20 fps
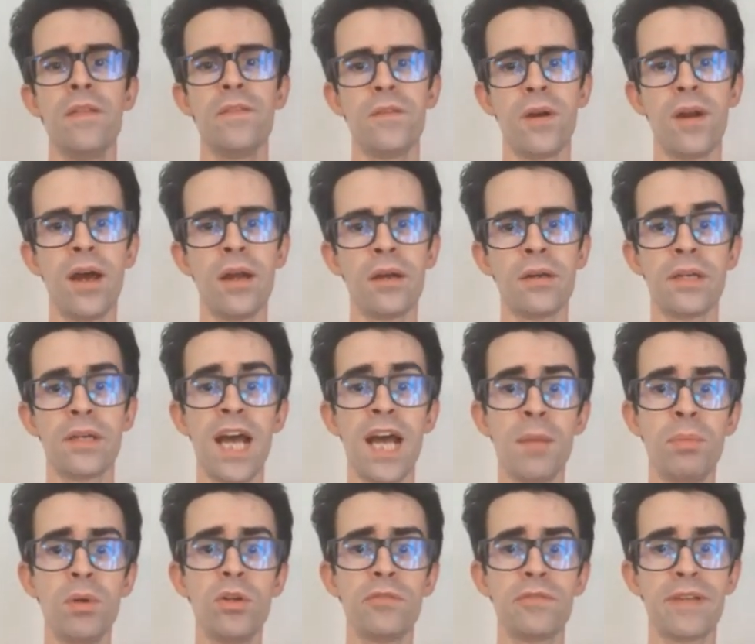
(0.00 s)
There are a
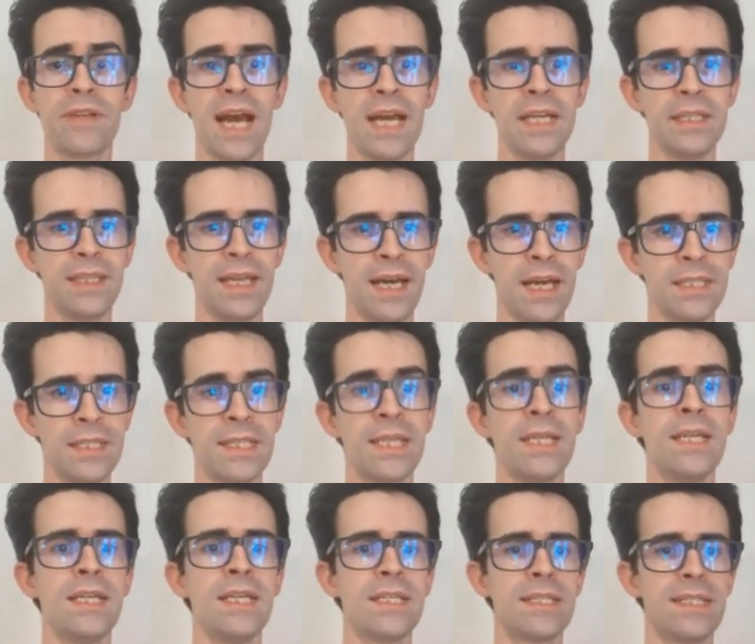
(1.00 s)
couple of
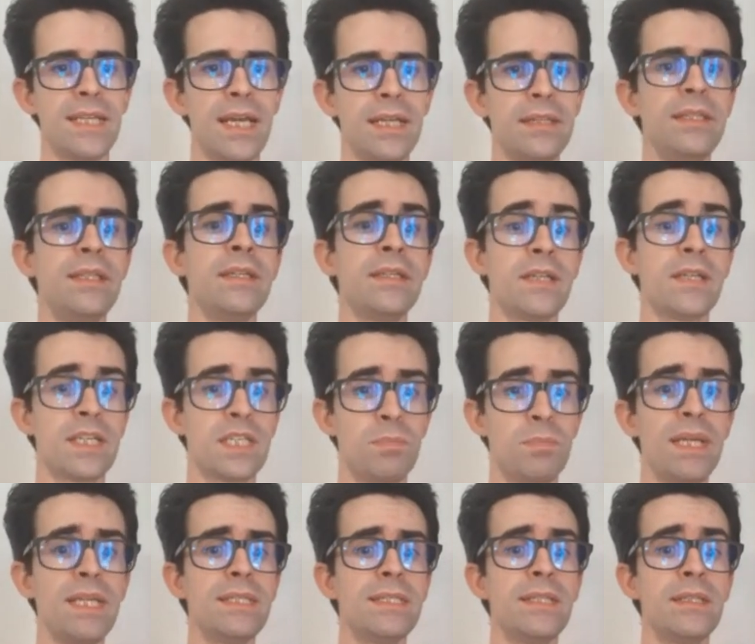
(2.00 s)
guidelines setting
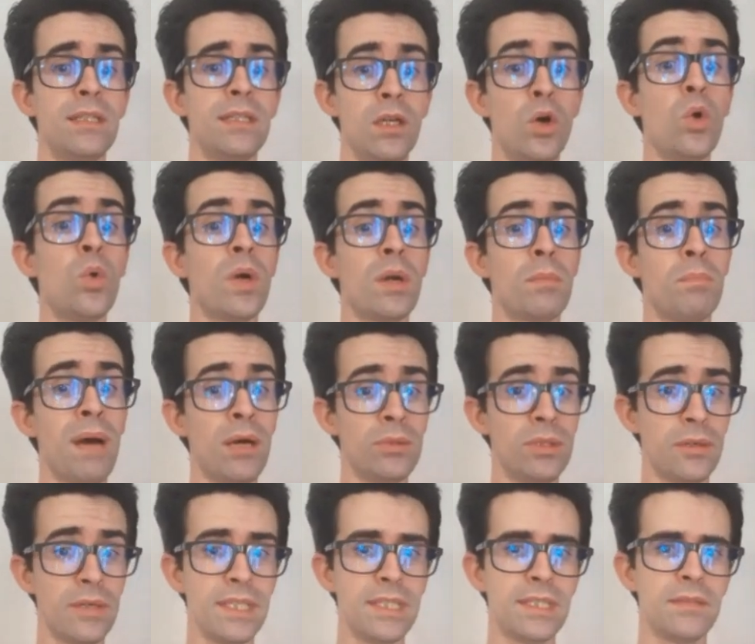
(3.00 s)
explicit lower
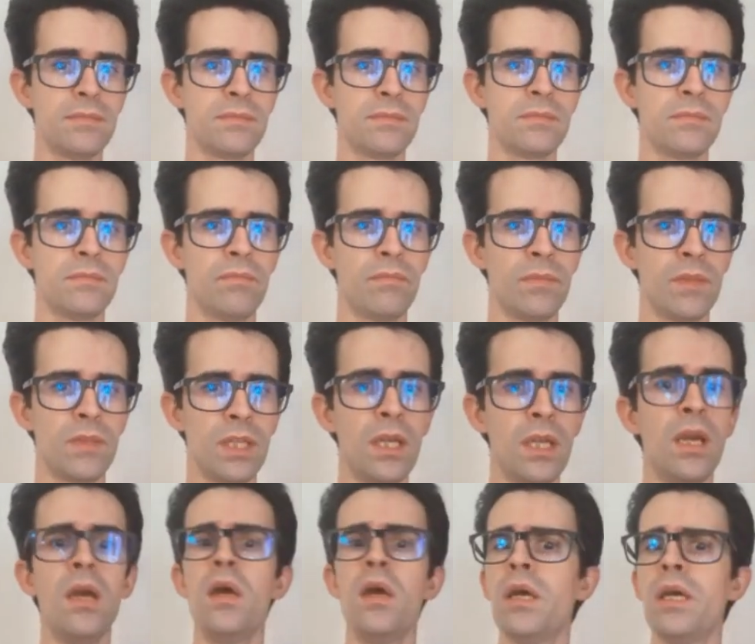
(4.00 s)
boundaries.
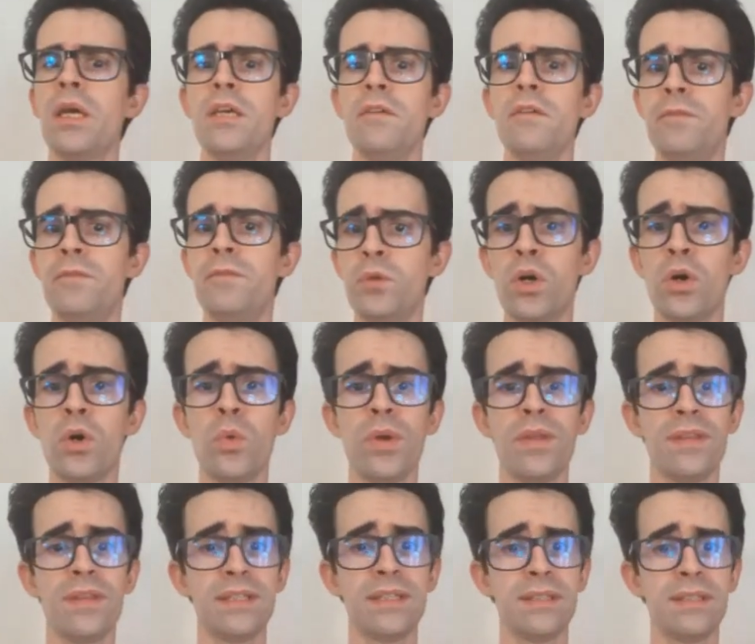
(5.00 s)
If you go
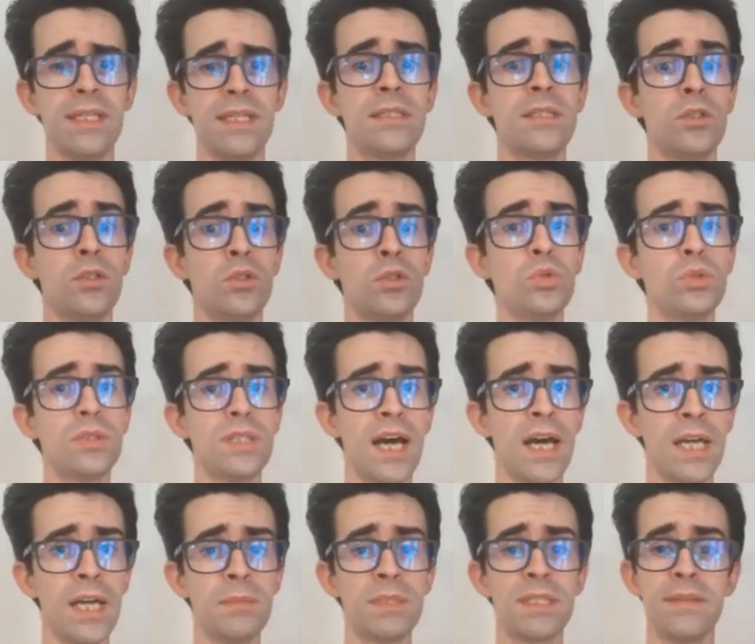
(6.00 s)
with at least 2
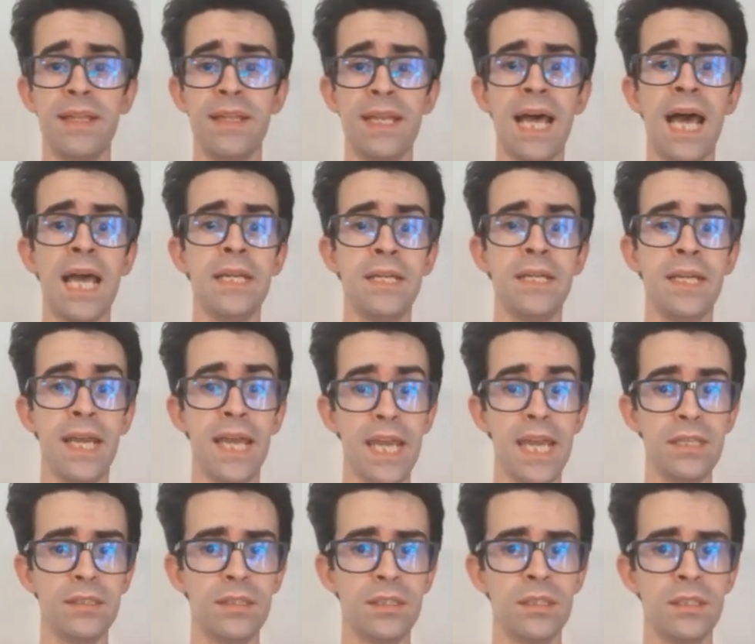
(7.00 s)
times the line
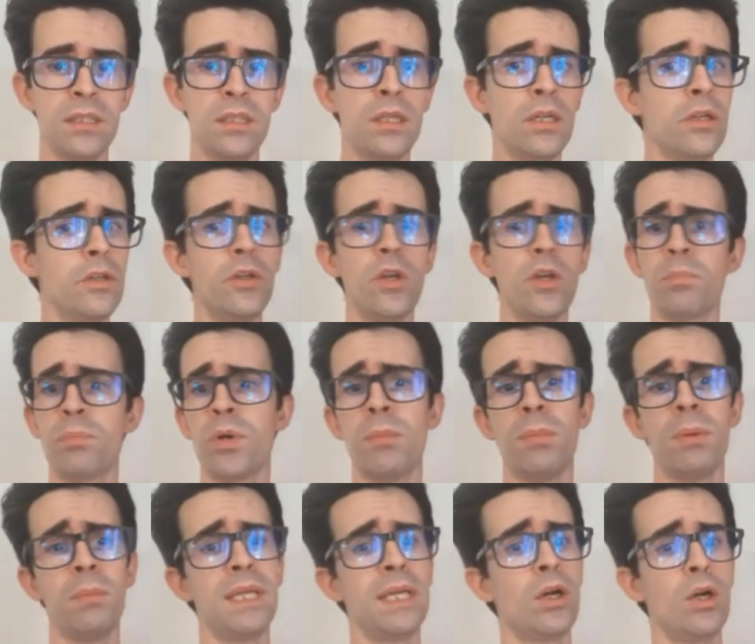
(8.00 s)
height, you're
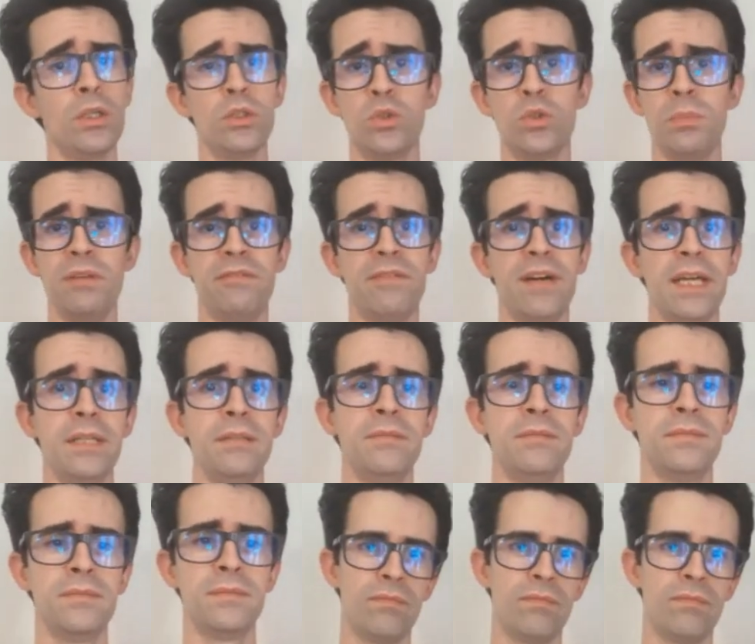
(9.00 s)
probably going to be fine.